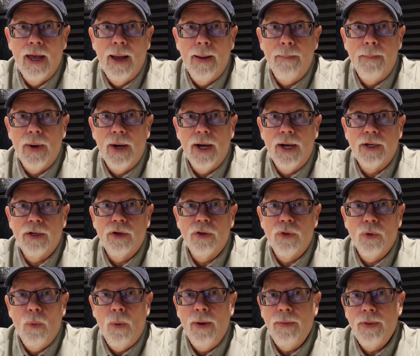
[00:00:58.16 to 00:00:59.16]
But
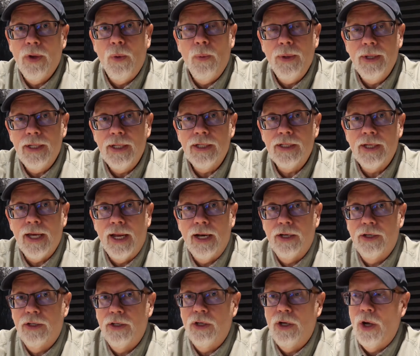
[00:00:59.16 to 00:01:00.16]
the one that we
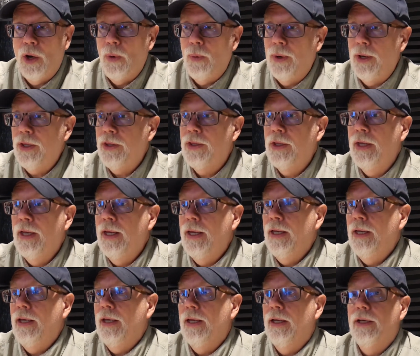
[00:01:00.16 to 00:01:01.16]
decided to go with
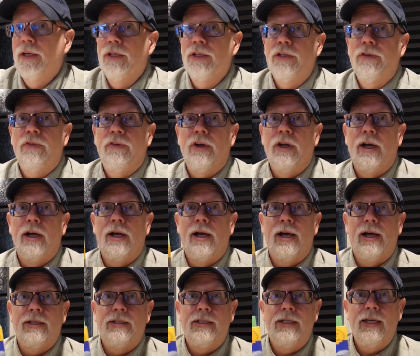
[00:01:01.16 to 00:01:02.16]
is
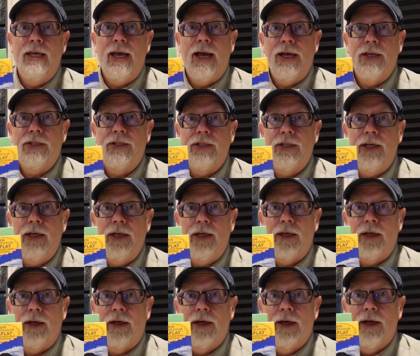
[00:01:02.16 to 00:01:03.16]
a
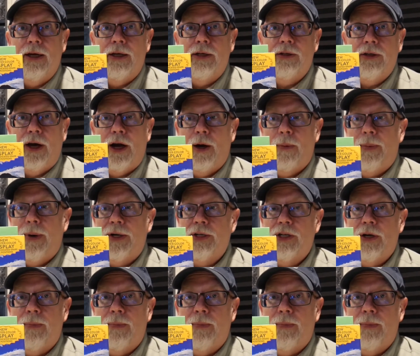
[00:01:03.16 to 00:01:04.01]
TST tire pressure